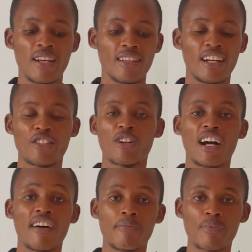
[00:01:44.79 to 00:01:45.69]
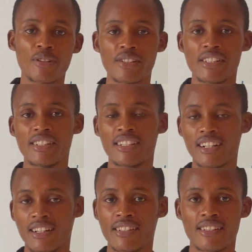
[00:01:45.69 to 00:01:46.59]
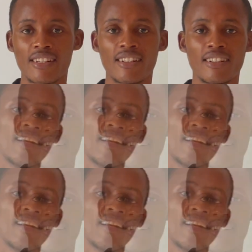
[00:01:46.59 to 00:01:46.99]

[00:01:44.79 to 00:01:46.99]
that you have prostate cancer.